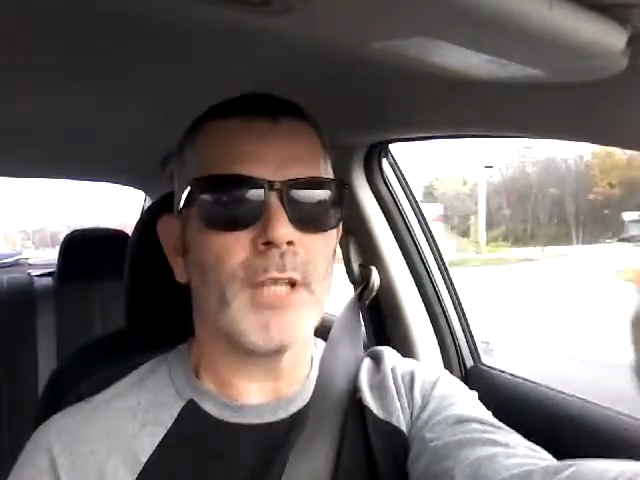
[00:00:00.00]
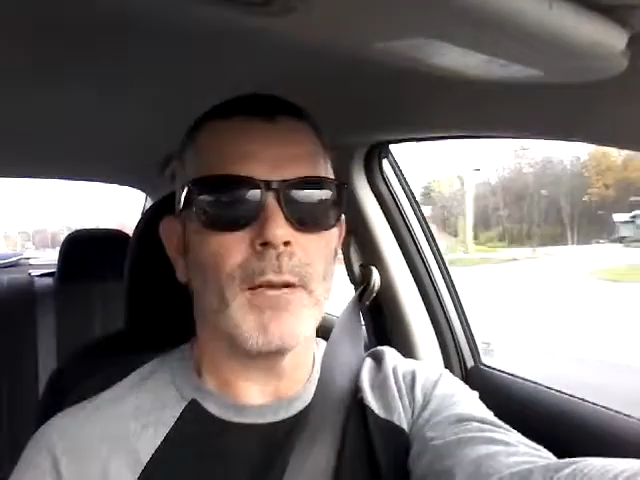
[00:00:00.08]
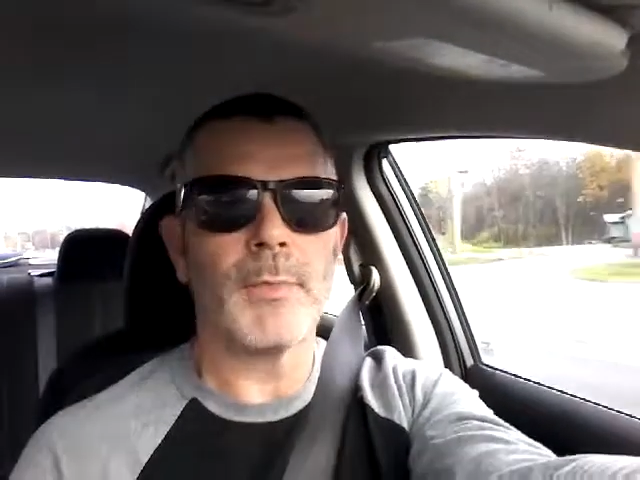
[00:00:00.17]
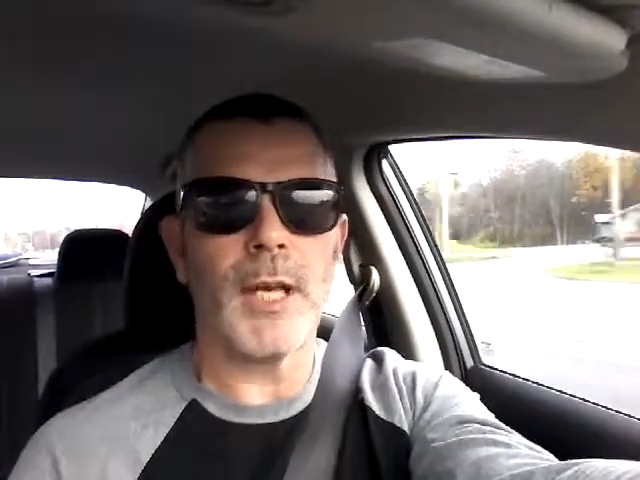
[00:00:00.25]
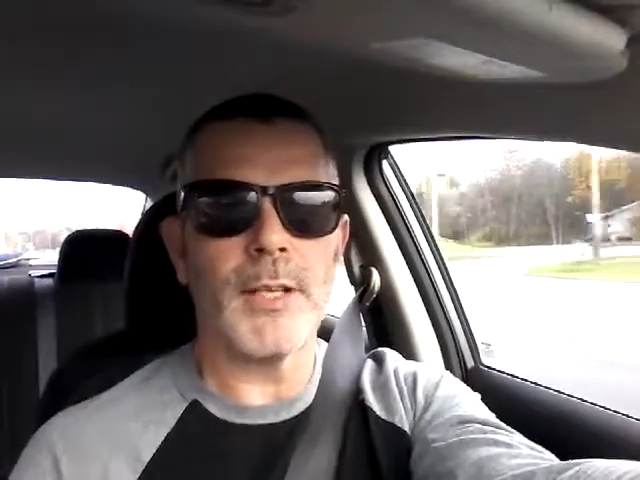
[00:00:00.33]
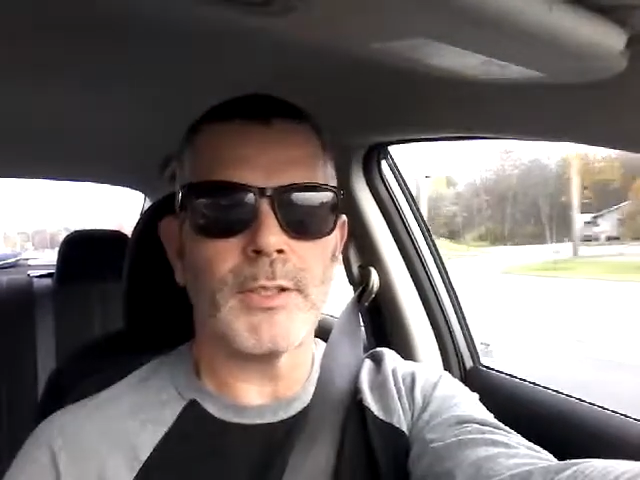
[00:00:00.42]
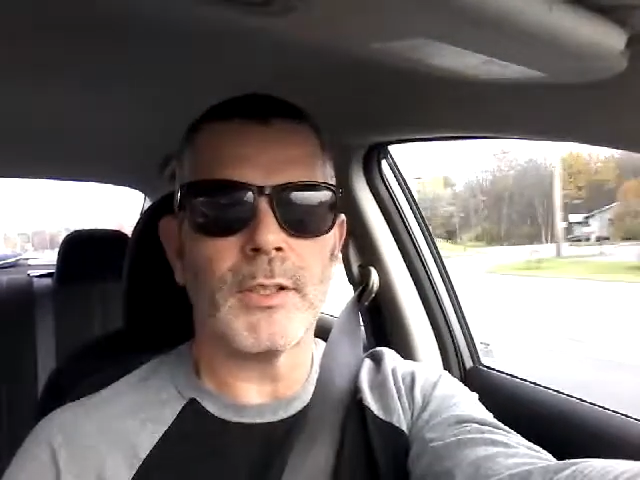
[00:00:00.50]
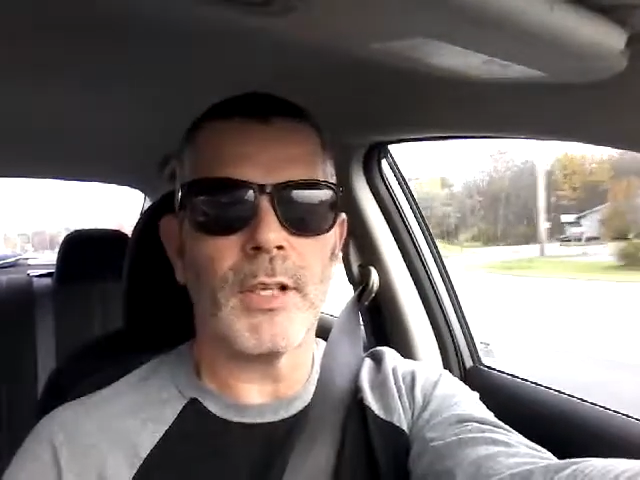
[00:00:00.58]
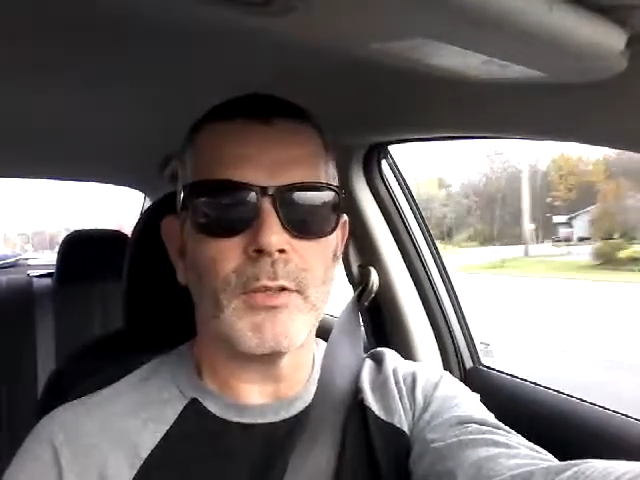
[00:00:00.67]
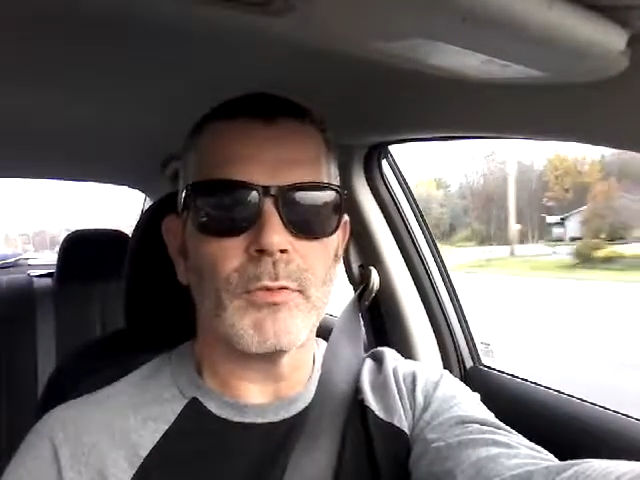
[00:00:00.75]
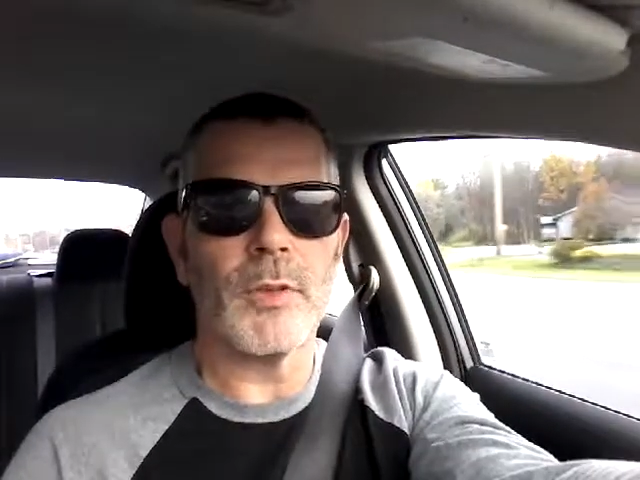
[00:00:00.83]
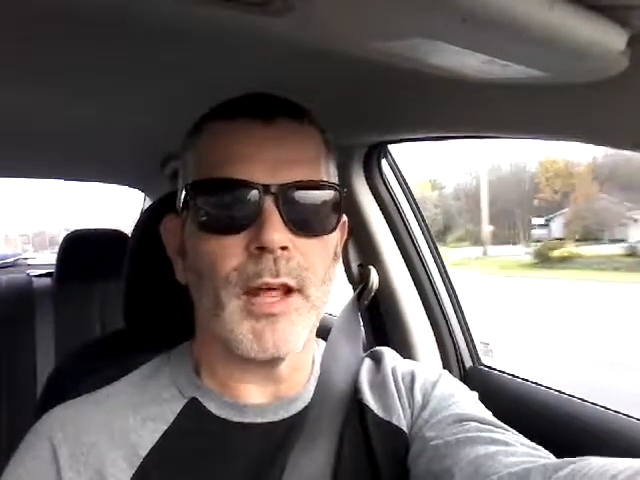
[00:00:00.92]
and I'm guessing,
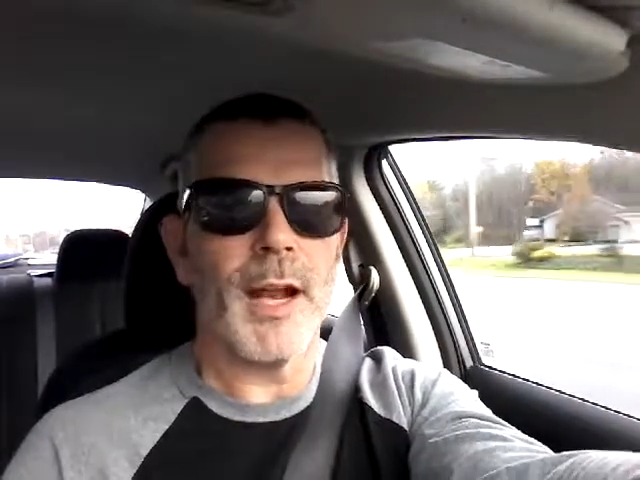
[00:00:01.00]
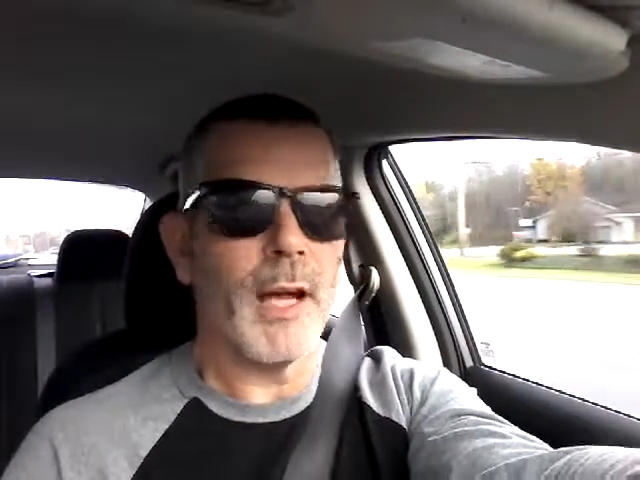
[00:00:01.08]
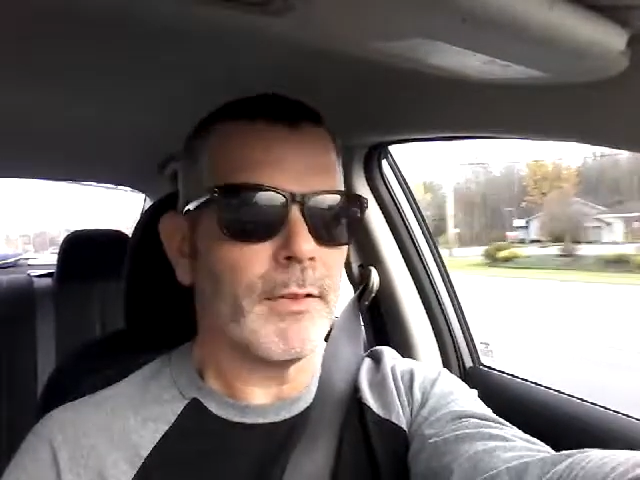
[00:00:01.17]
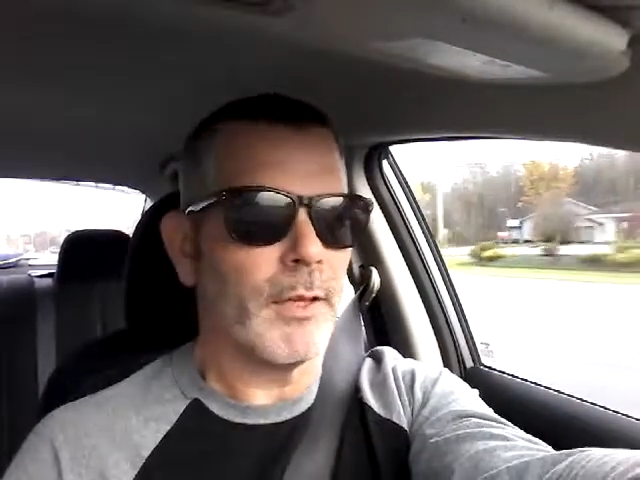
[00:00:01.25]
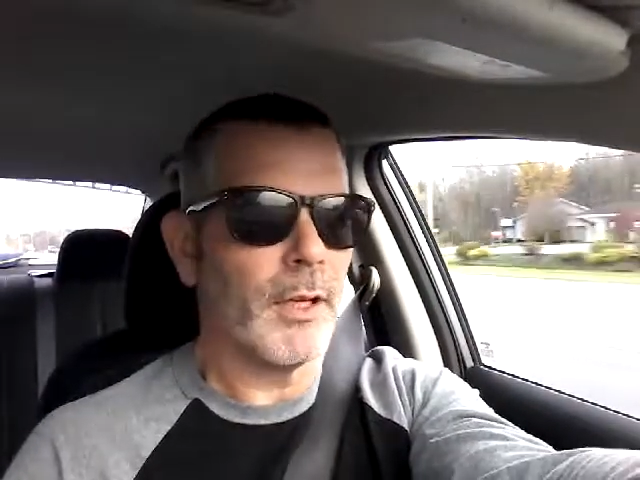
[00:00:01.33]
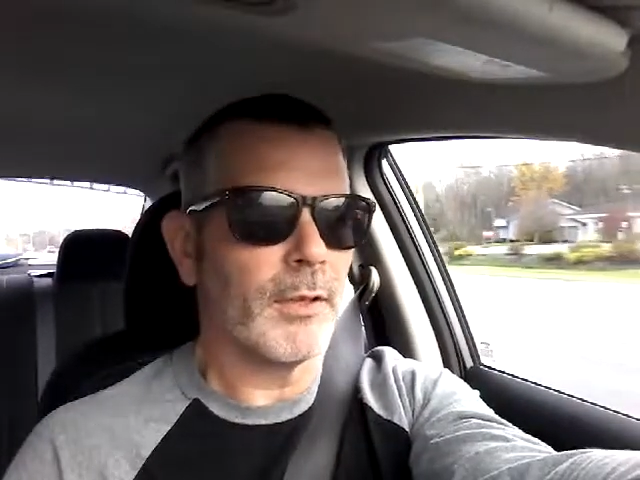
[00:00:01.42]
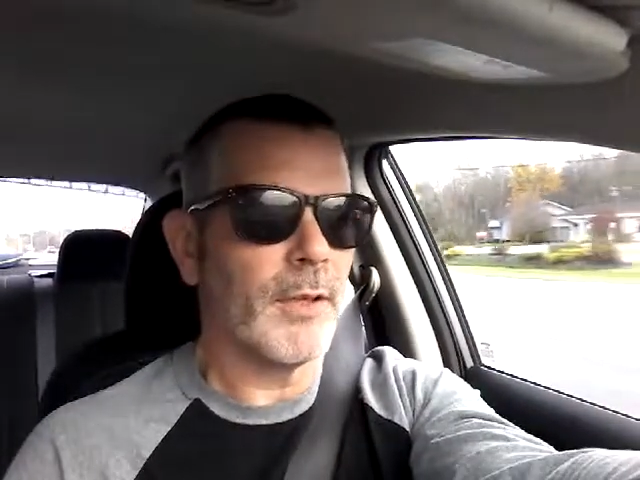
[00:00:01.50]
I threw that out there,